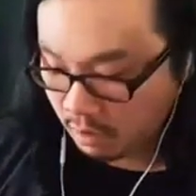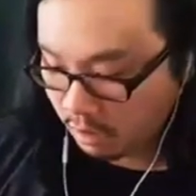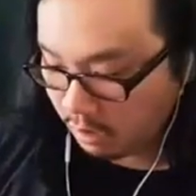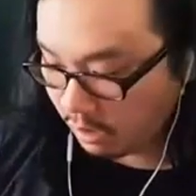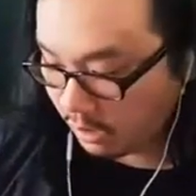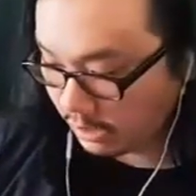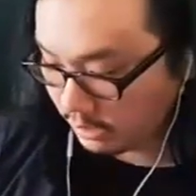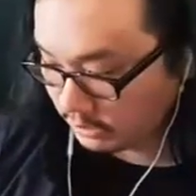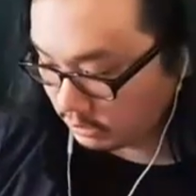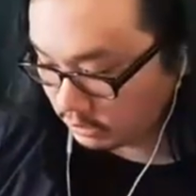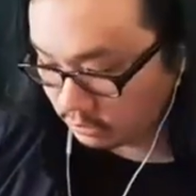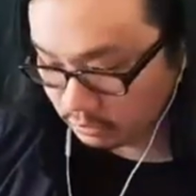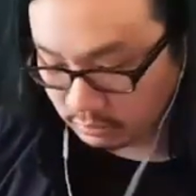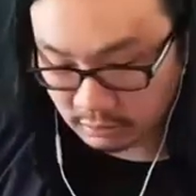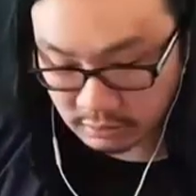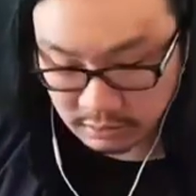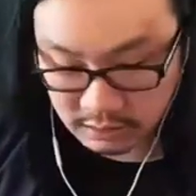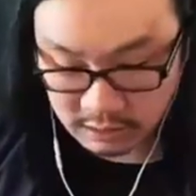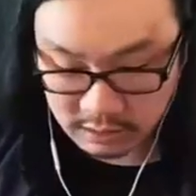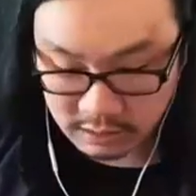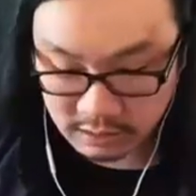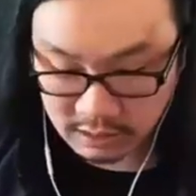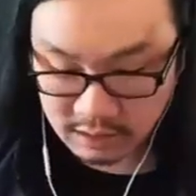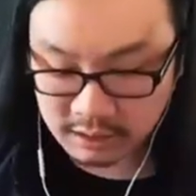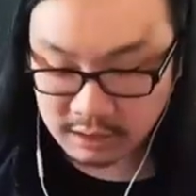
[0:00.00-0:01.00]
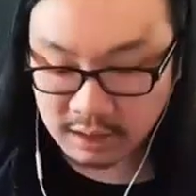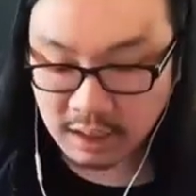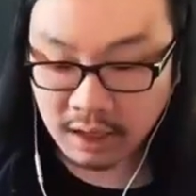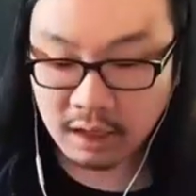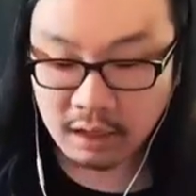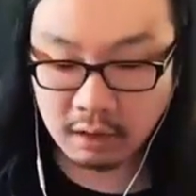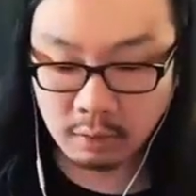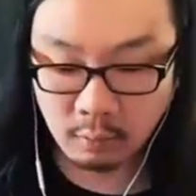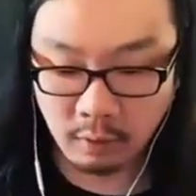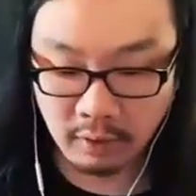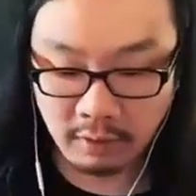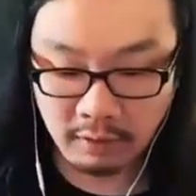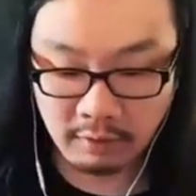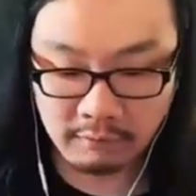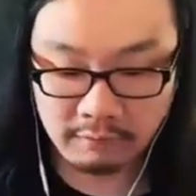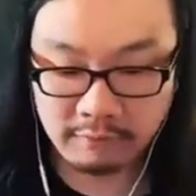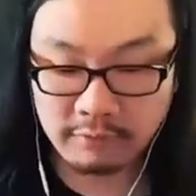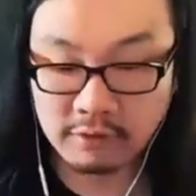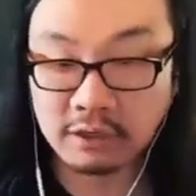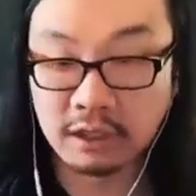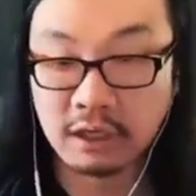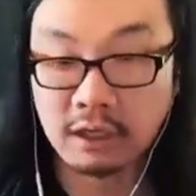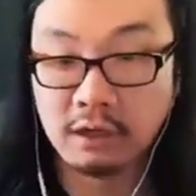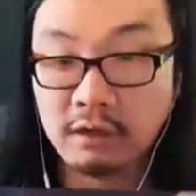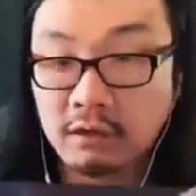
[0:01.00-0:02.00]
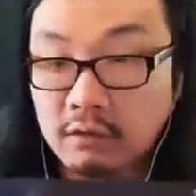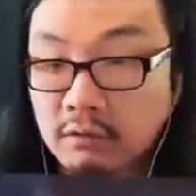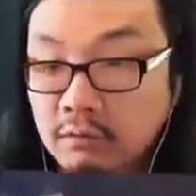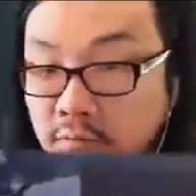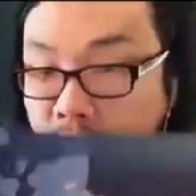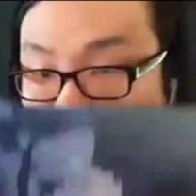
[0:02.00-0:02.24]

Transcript: All right, so this is the second one for Ting.